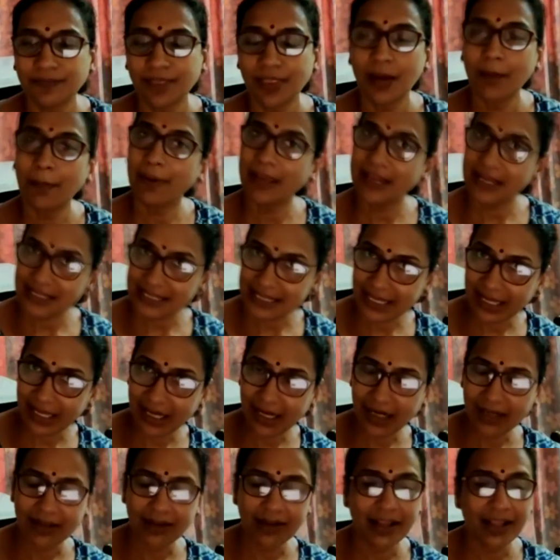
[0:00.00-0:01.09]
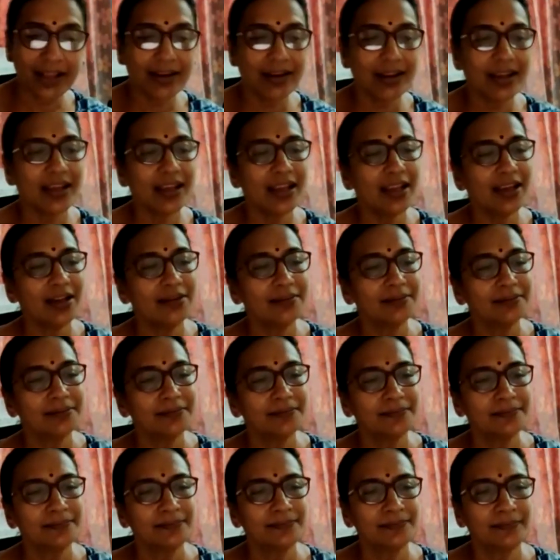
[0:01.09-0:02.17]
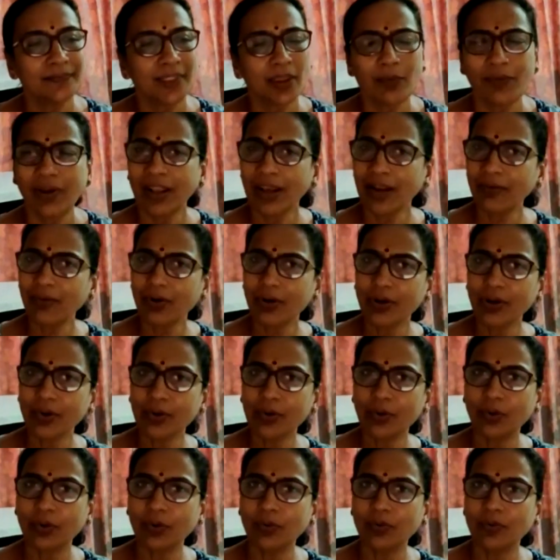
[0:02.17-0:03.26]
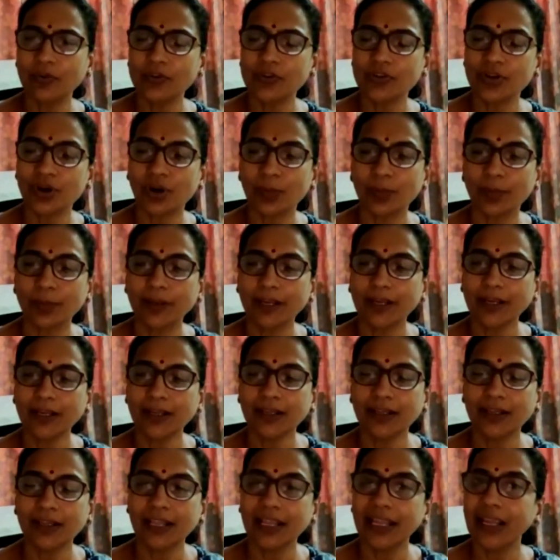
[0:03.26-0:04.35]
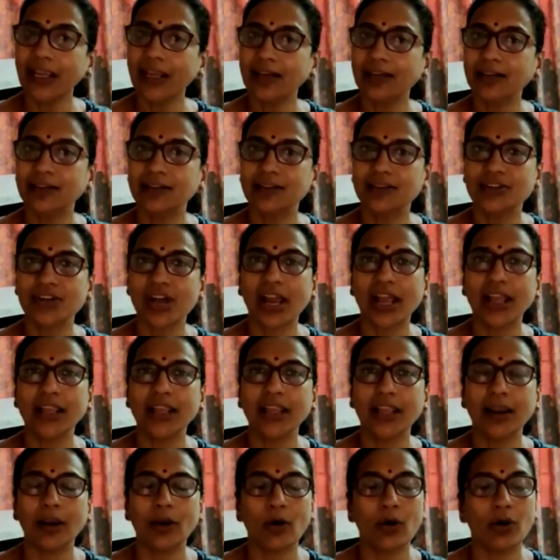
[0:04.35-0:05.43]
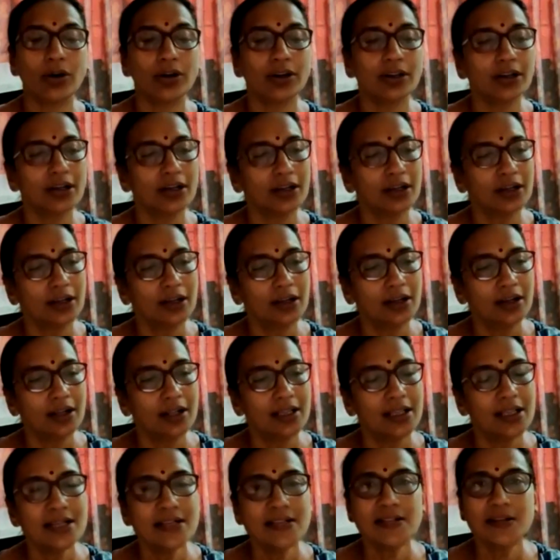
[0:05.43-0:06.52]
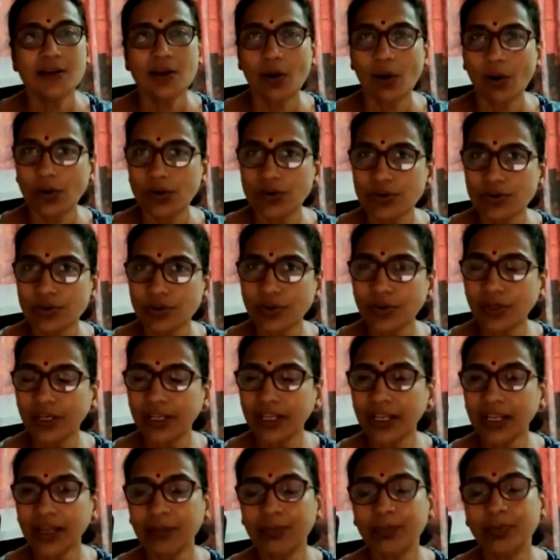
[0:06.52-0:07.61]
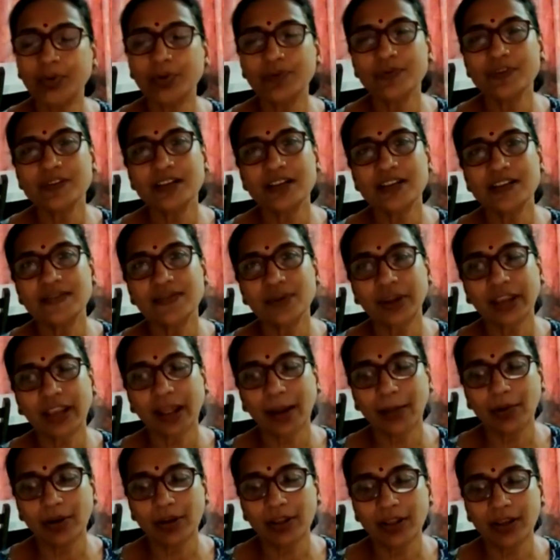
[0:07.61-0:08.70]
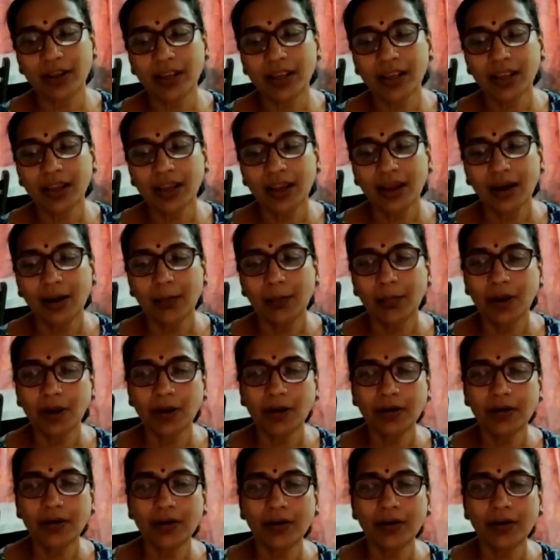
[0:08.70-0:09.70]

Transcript: the basic cutlery. Whenever you go for shopping, take the child along. This not only improves his vocabulary but